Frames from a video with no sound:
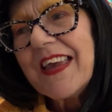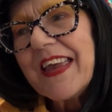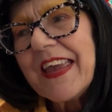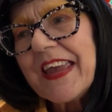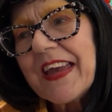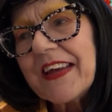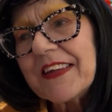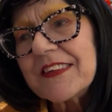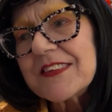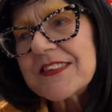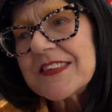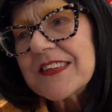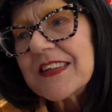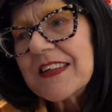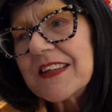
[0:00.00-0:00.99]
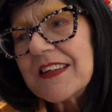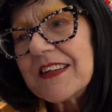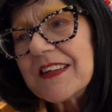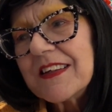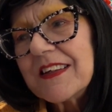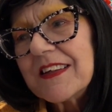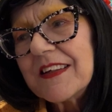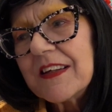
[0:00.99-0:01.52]
And
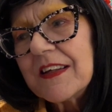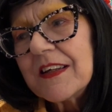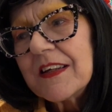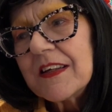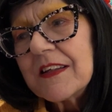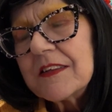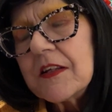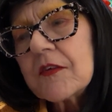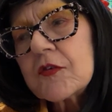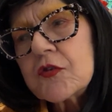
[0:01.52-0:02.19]
no,